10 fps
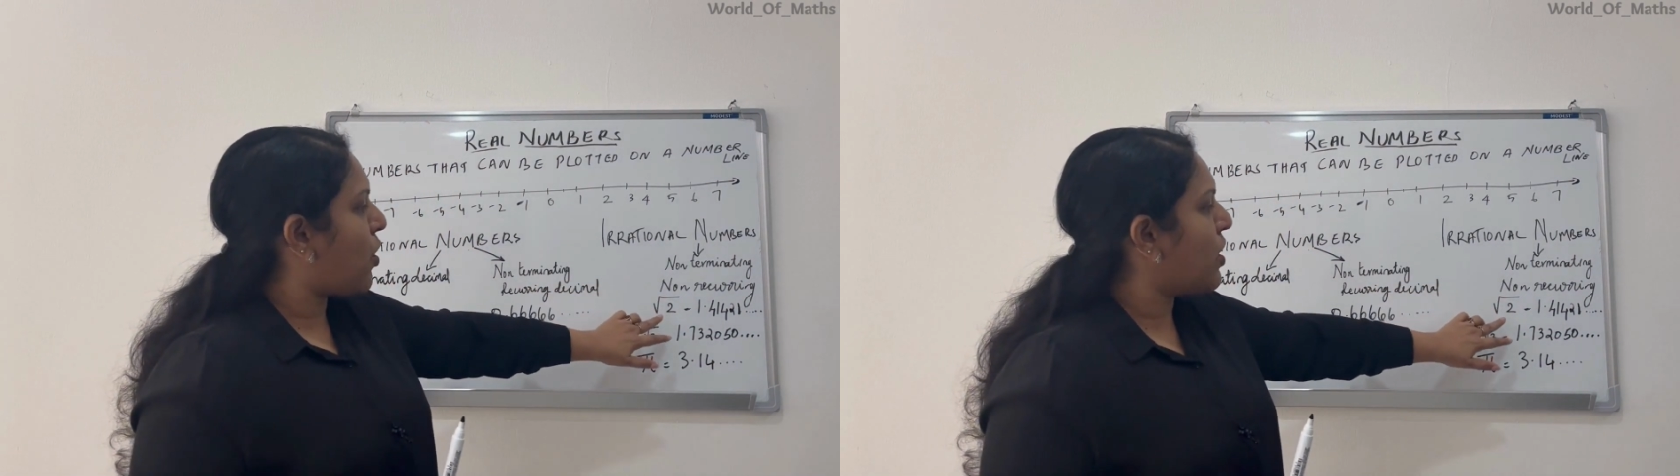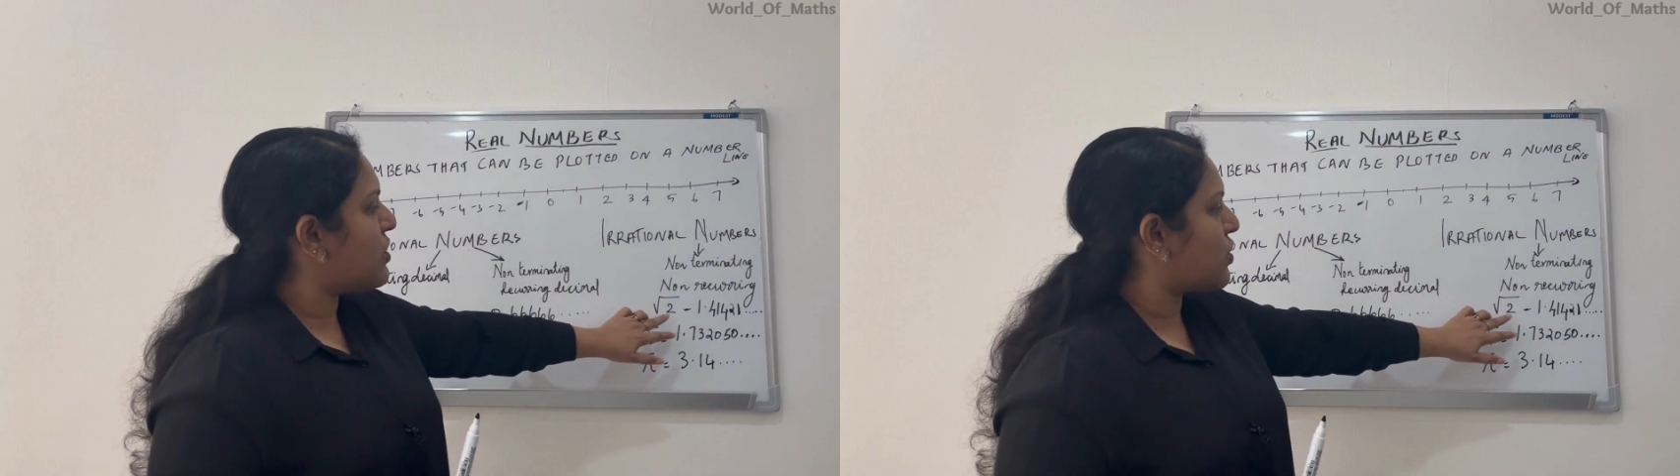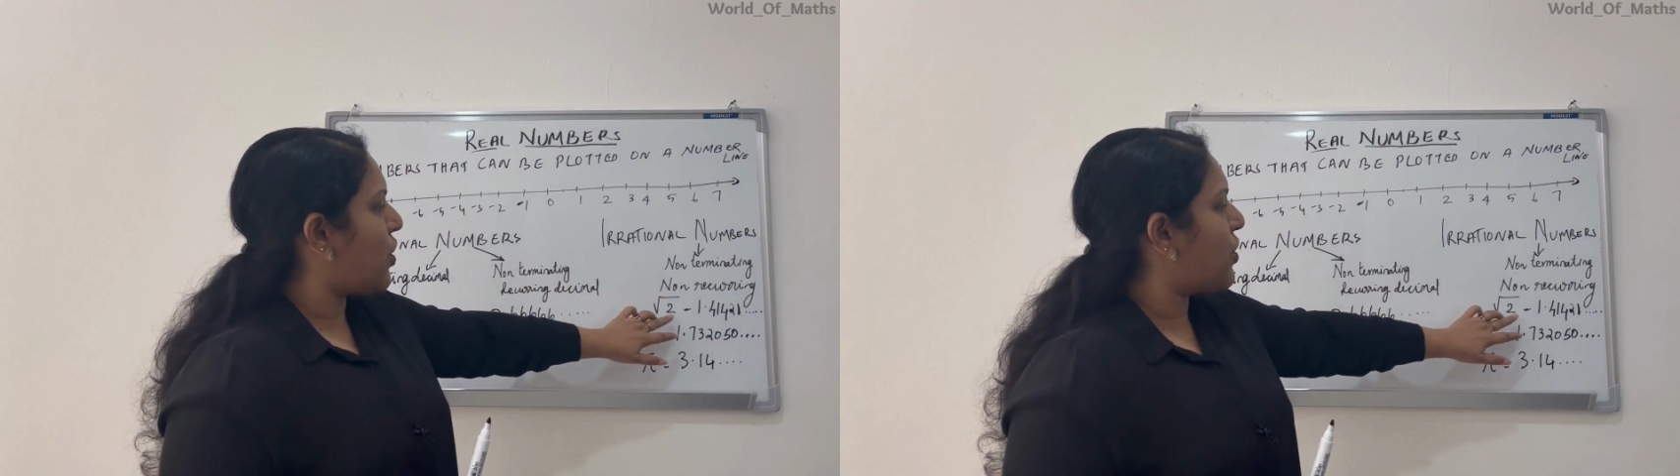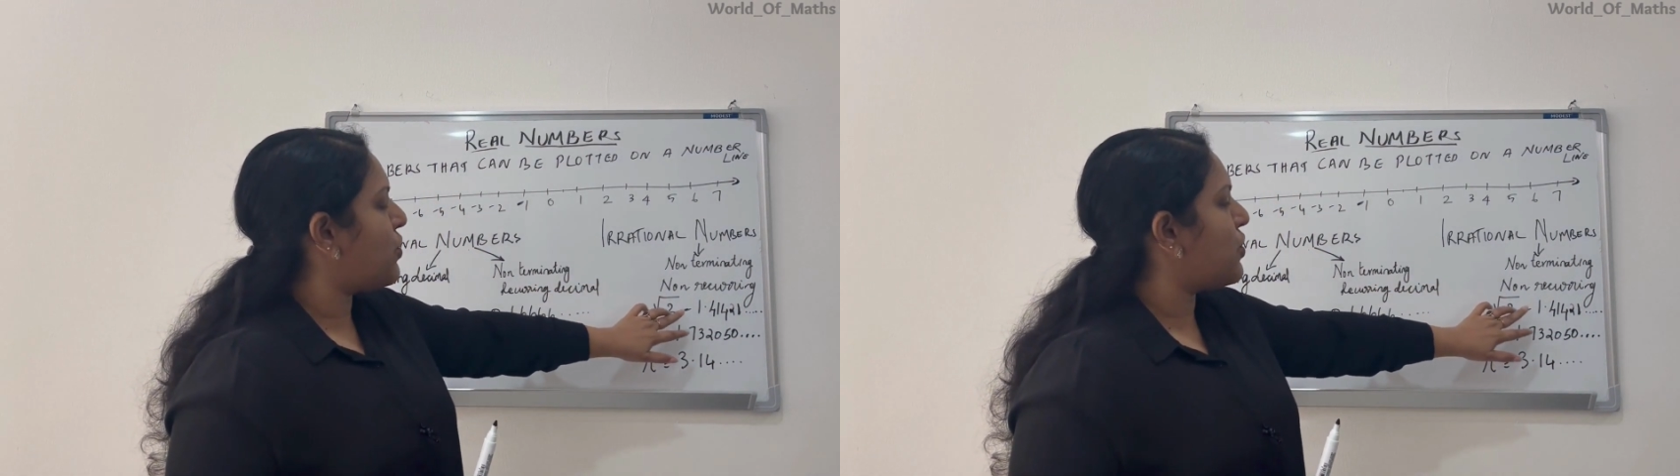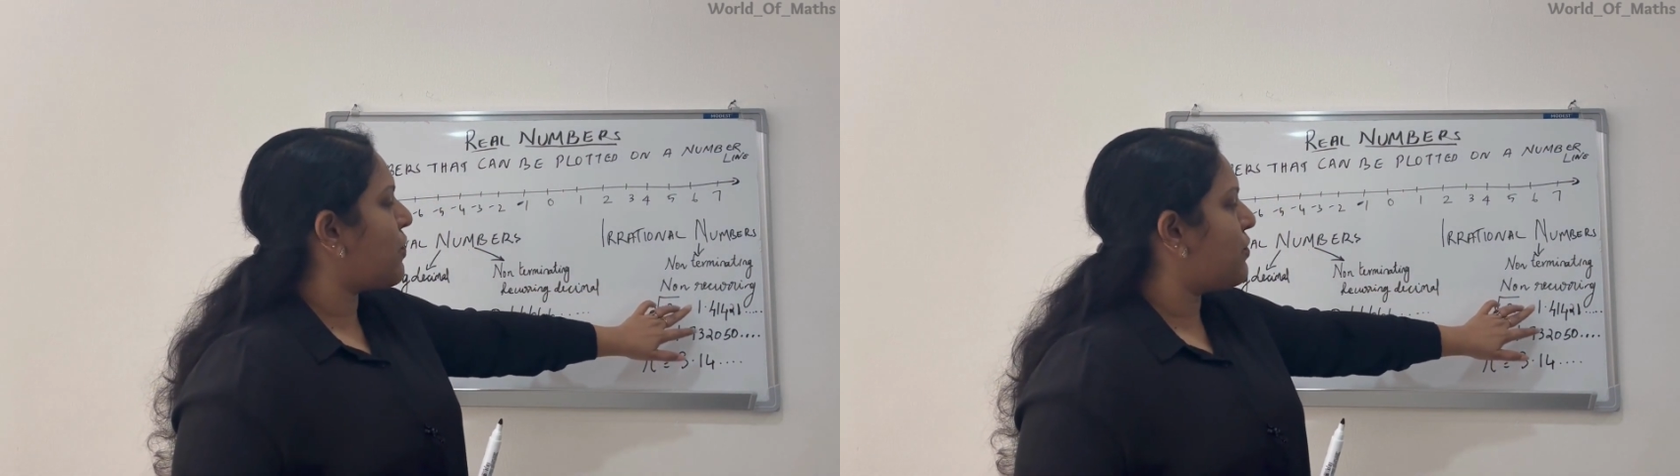plot square
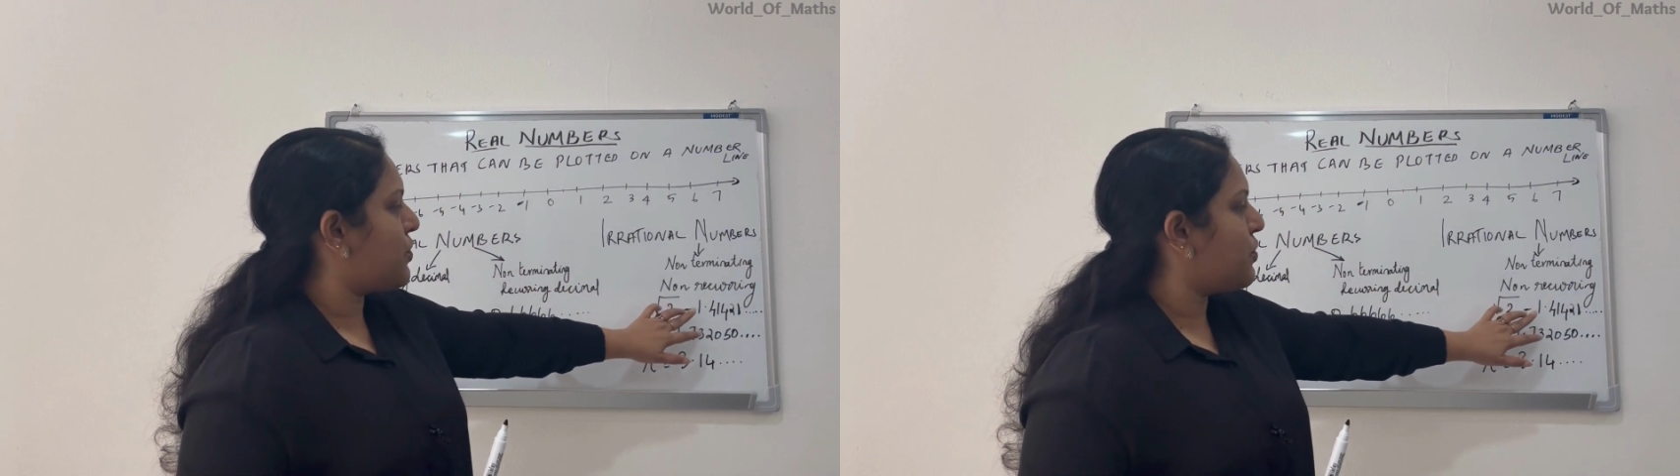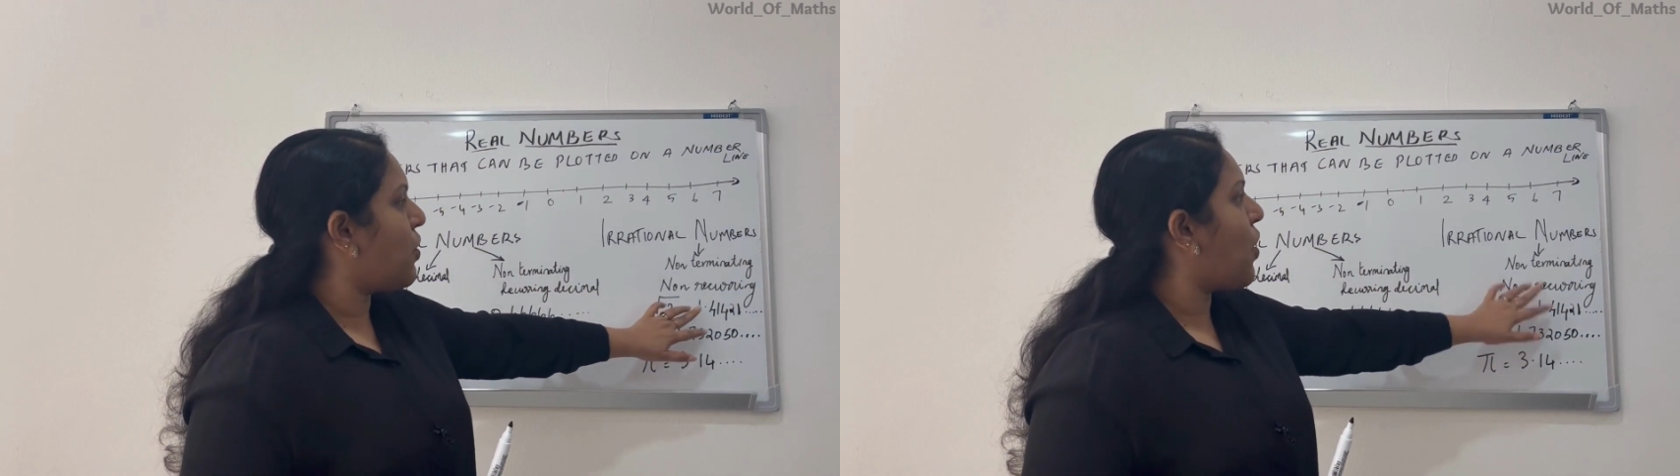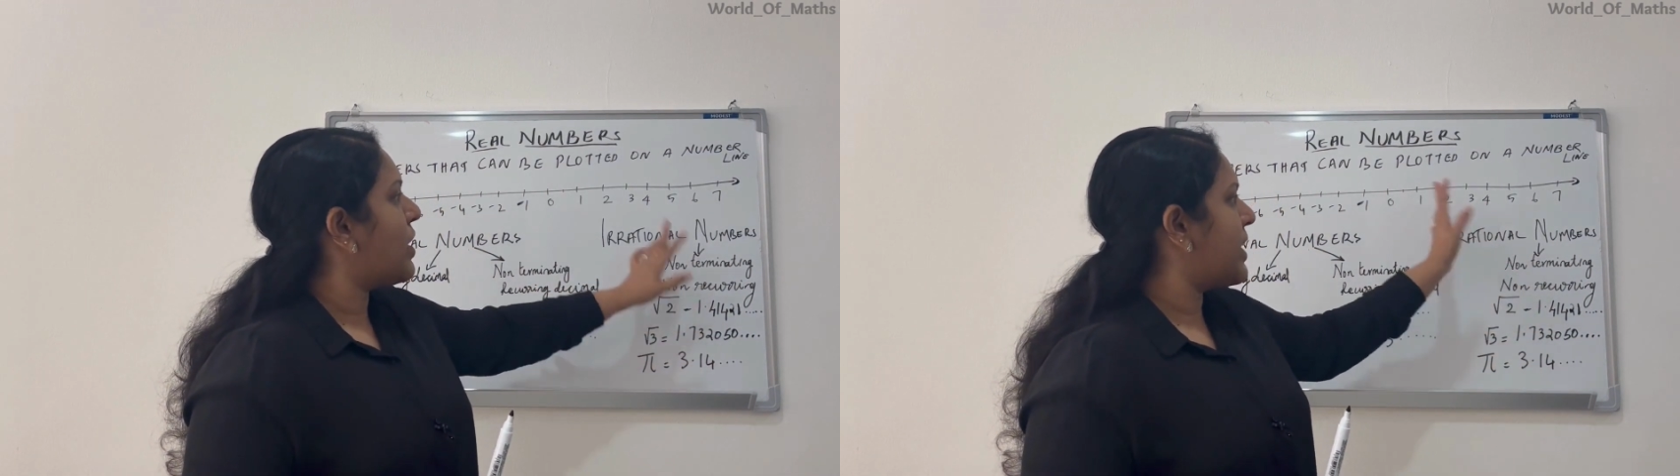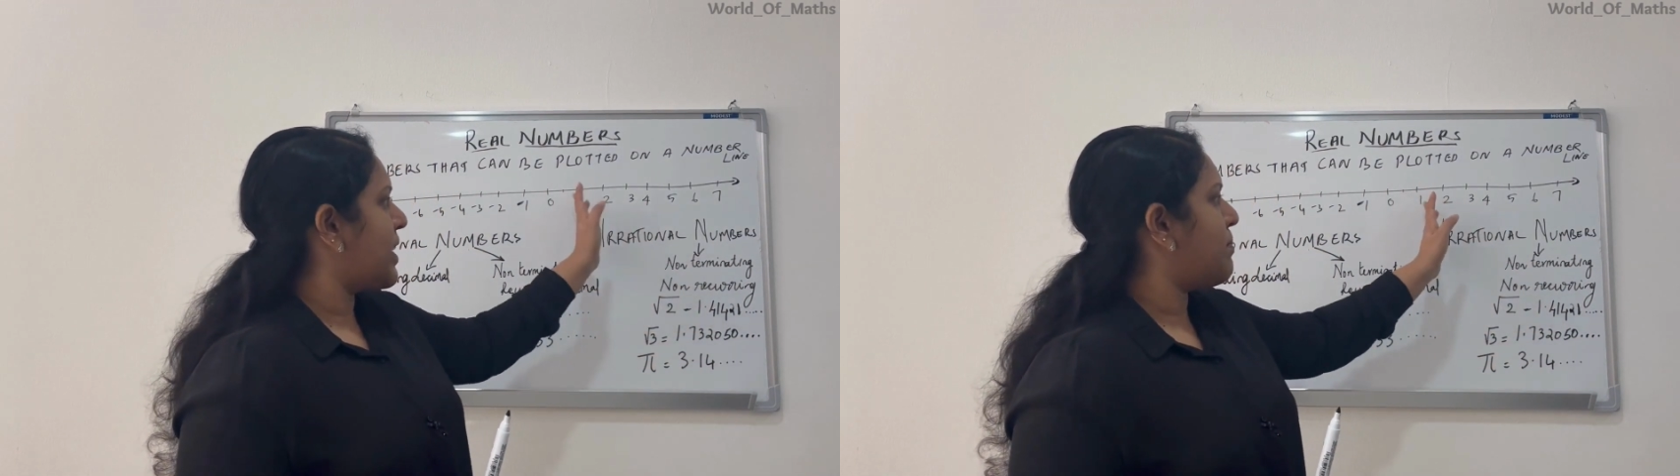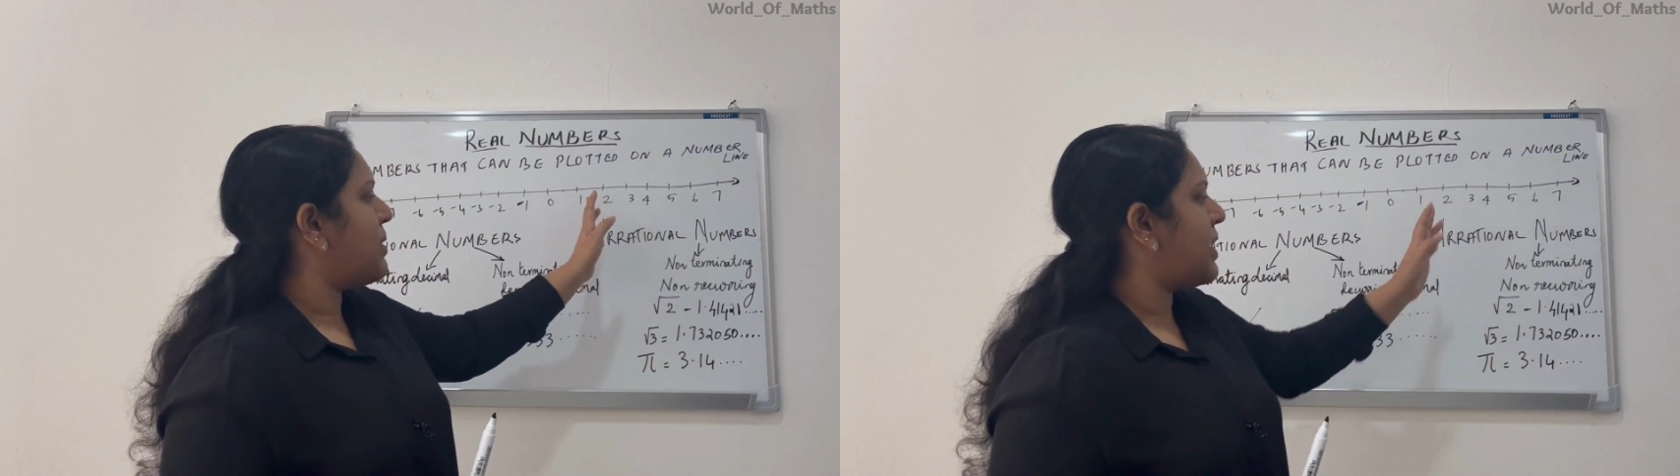root of 2 on a
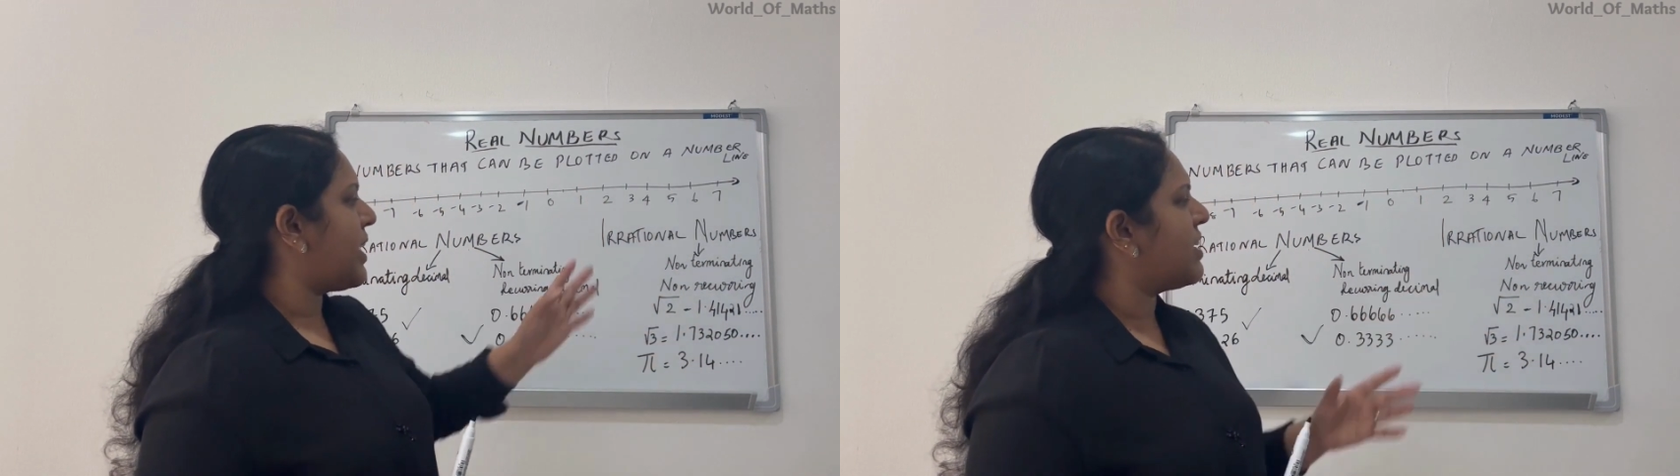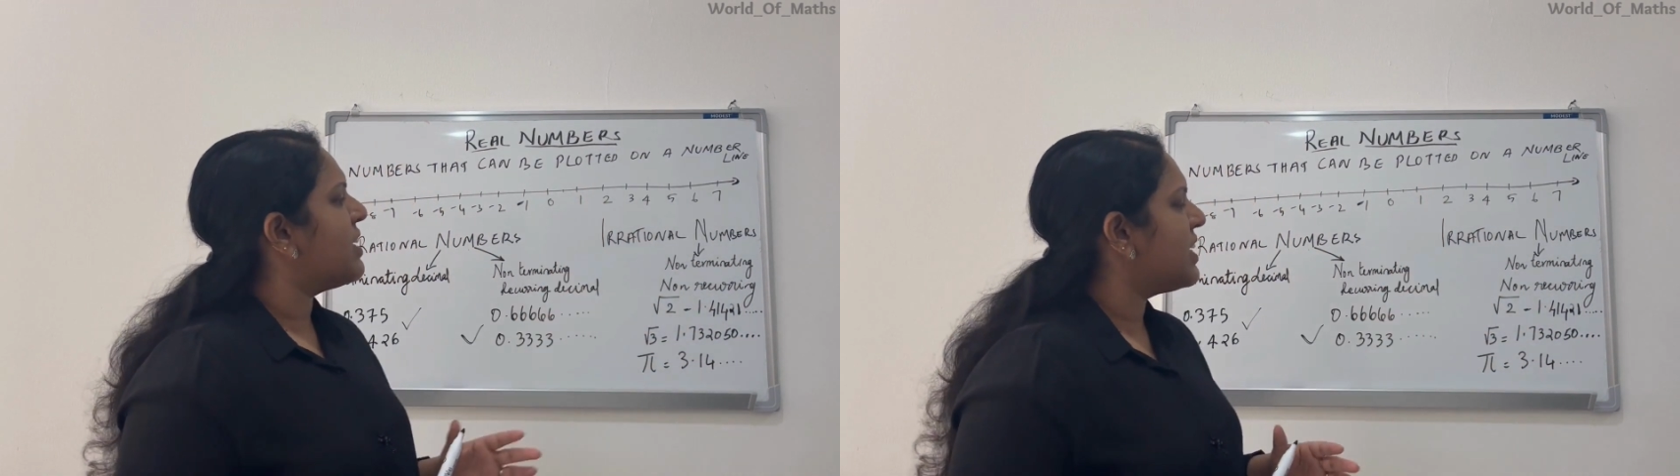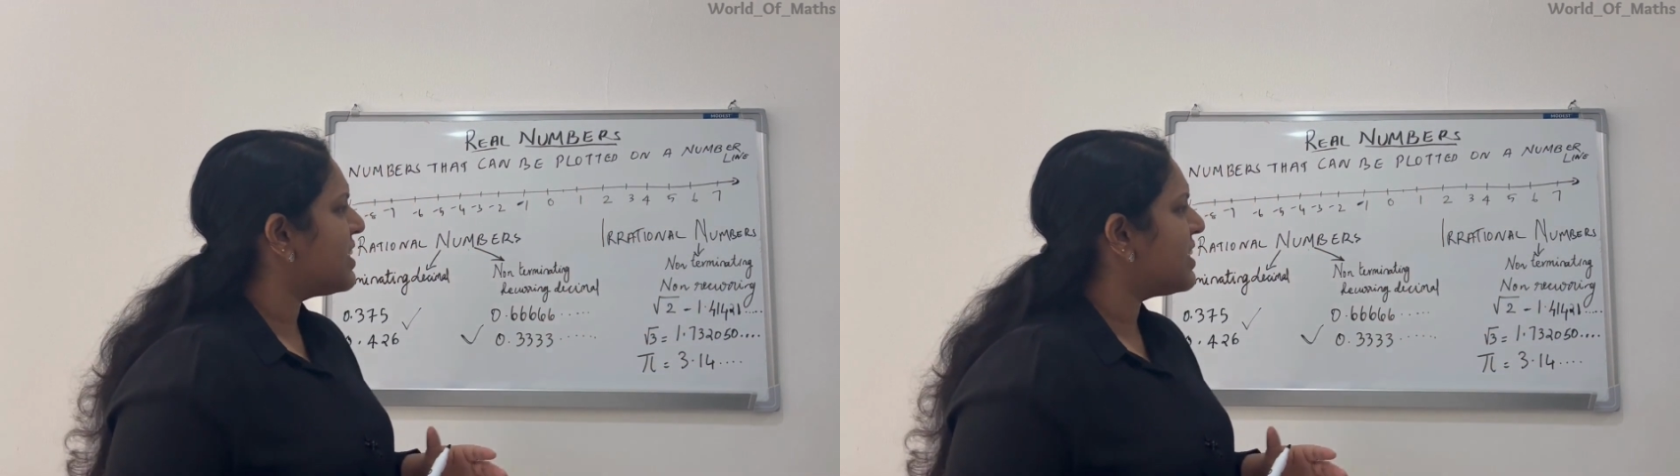number line?